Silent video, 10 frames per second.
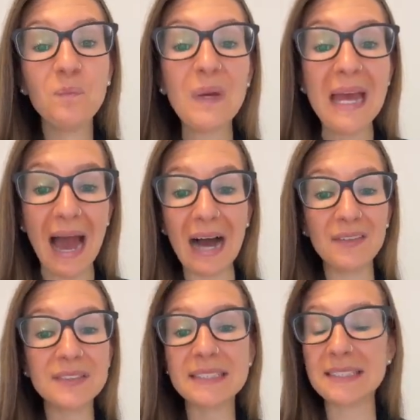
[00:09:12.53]
We
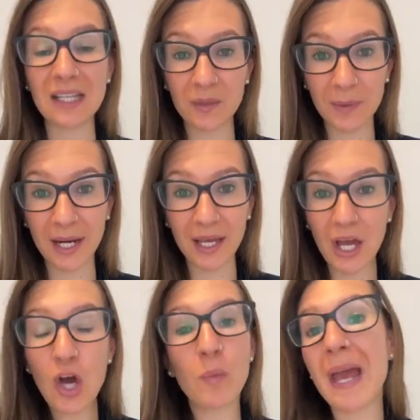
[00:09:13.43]
have to
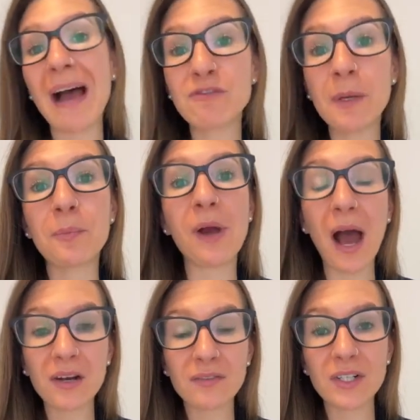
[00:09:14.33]
celebrate. We have to be
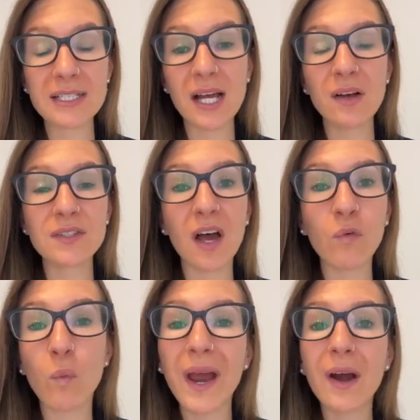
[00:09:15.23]
proud of ourselves,
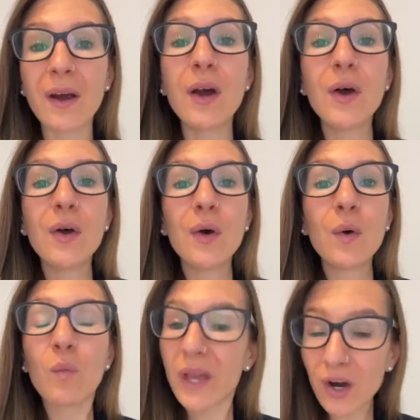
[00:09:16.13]
of where
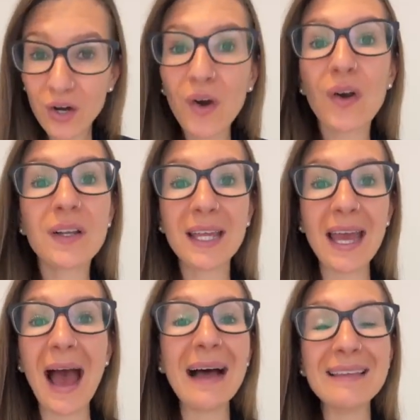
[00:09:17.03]
we are
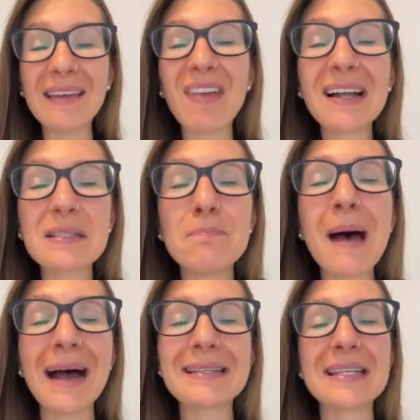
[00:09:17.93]
currently at. Like that's
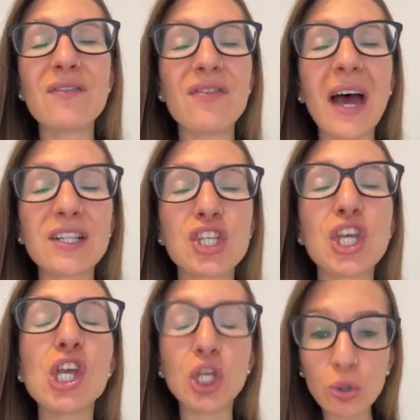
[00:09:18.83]
massive.
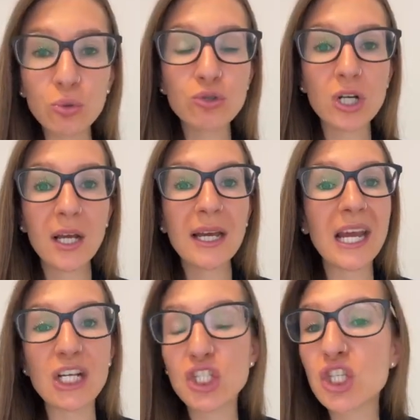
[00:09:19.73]
That's huge.
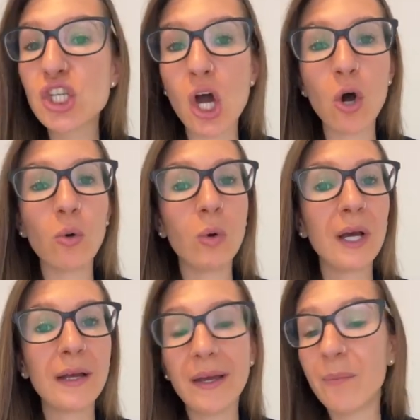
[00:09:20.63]
It's
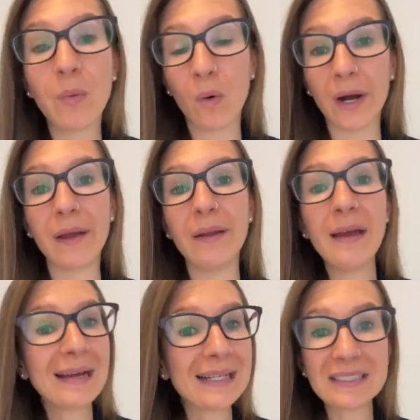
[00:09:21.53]
so important.
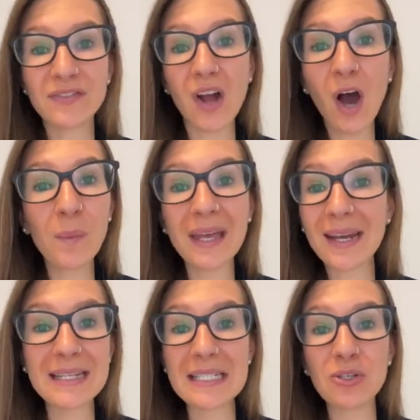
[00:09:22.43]
Because if not, we
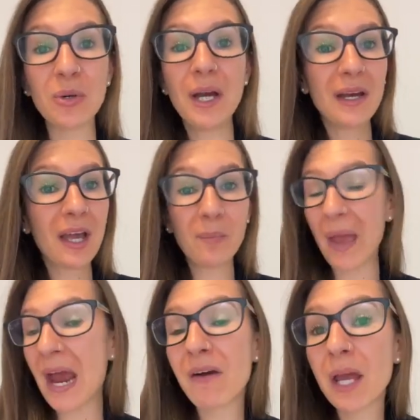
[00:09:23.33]
get into
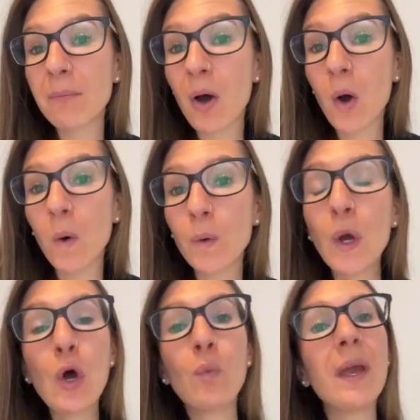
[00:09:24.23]
comparing
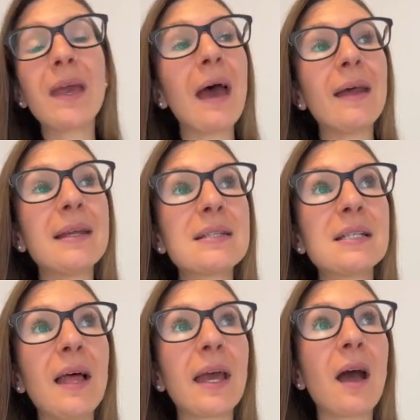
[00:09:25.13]
mode. We get
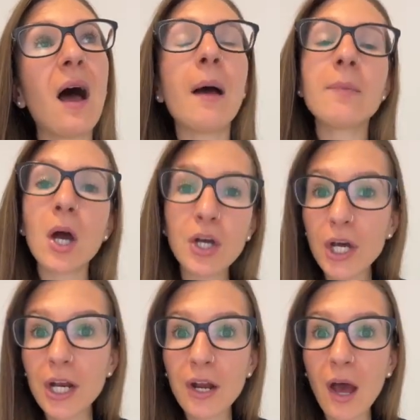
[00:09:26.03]
into like, I'm not
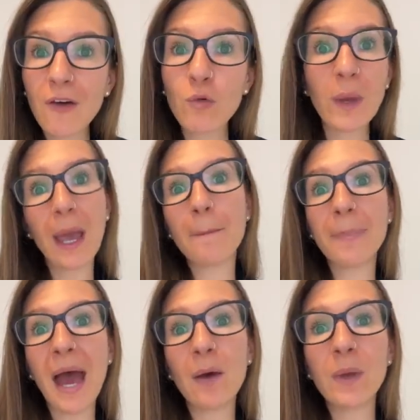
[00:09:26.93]
good enough. We get